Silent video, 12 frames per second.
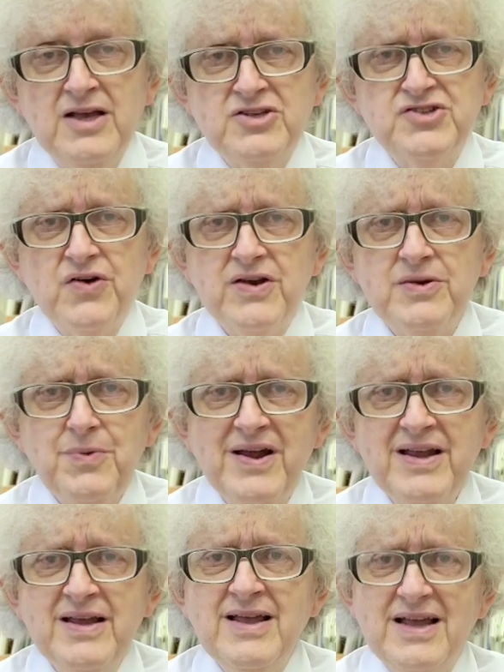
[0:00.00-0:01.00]
So in a
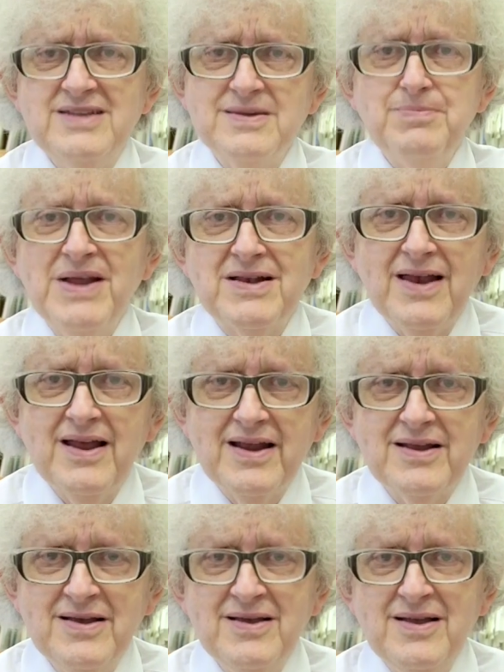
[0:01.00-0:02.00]
way, it's a bit
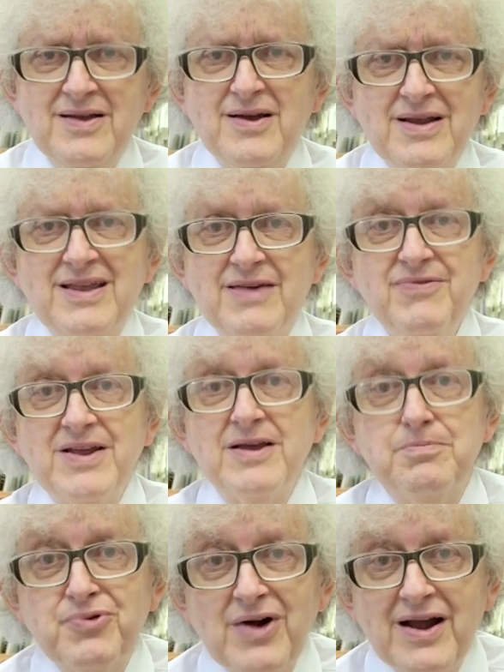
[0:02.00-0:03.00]
like giving a
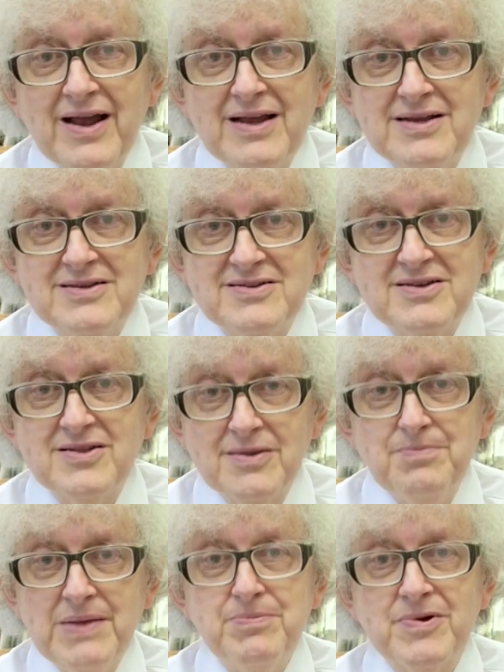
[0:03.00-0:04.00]
prize to the
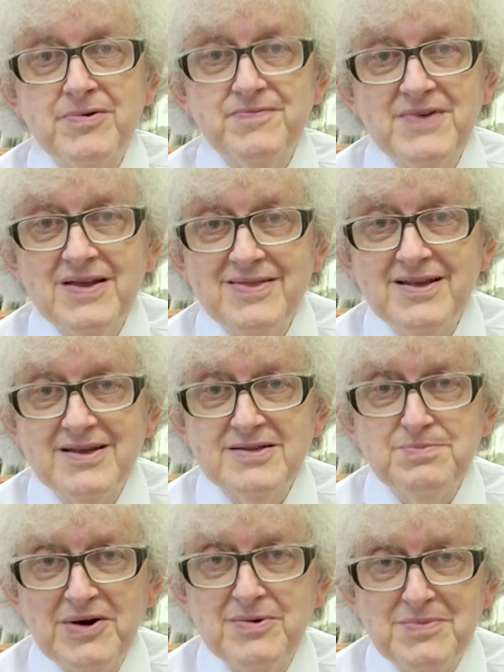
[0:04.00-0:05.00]
people who've done the
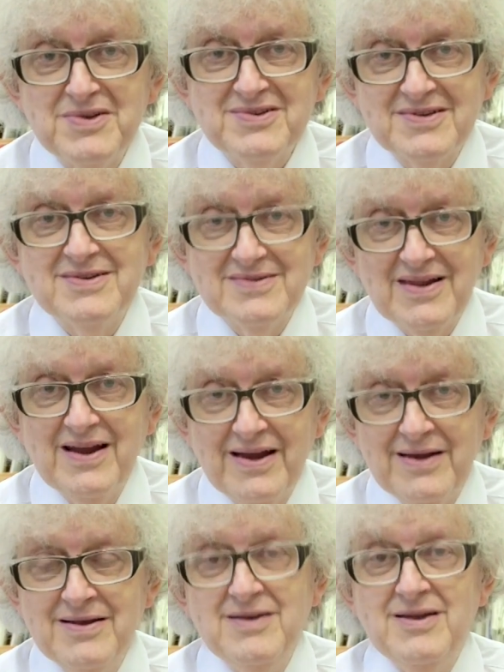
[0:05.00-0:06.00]
experiments to
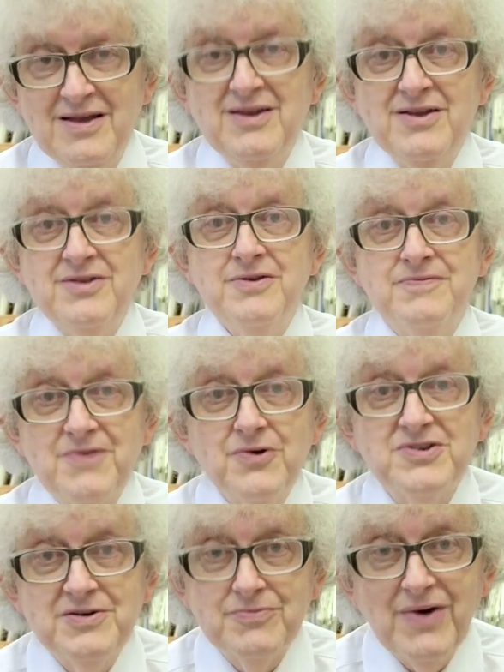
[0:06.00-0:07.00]
say, you've
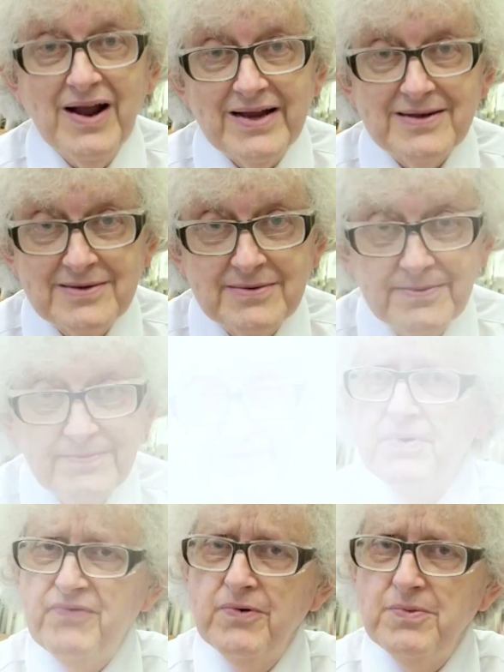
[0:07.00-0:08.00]
got it right.
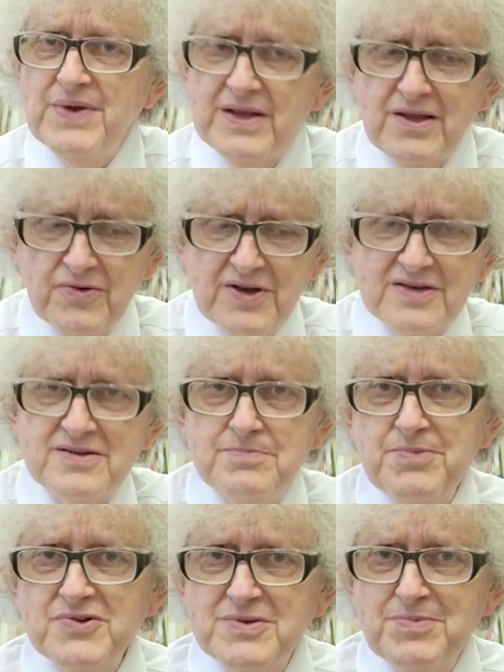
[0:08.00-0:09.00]
Before we go into
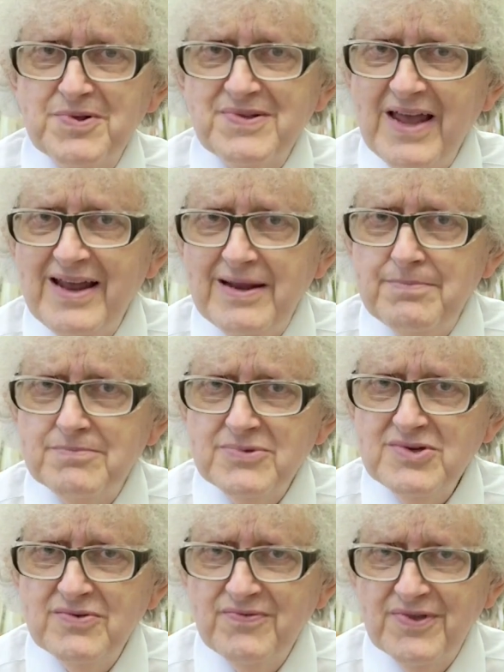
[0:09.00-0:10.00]
possible
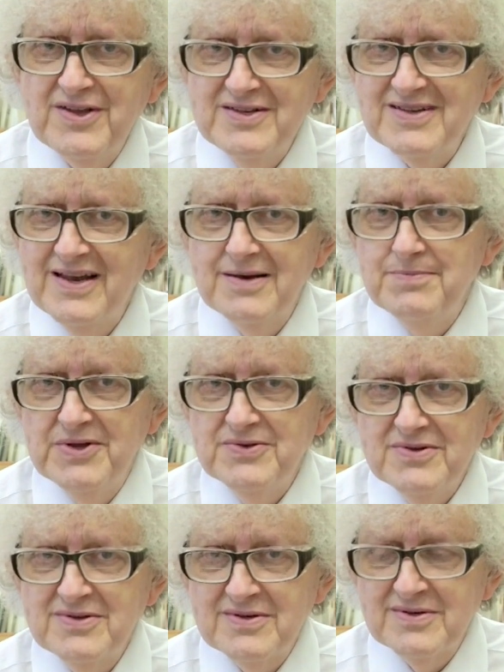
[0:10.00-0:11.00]
names for these
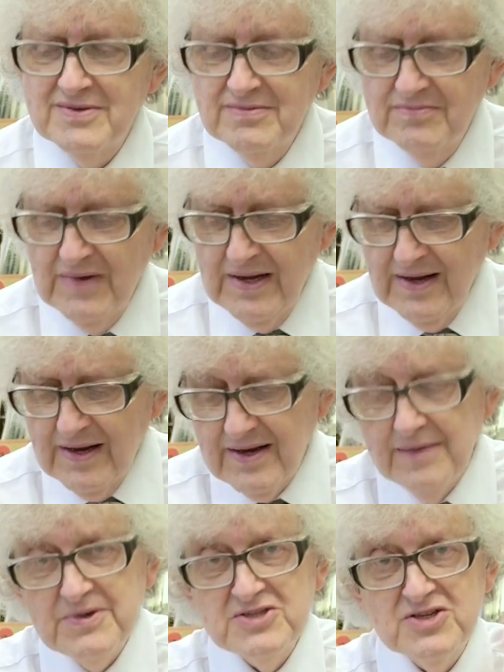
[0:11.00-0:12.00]
elements,
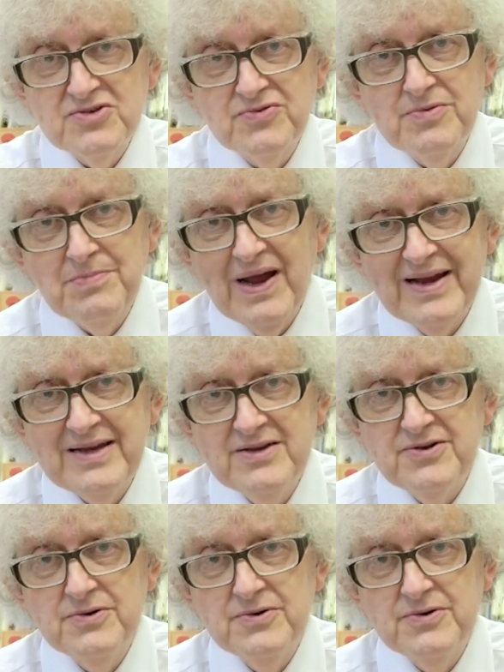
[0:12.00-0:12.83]
let me just remind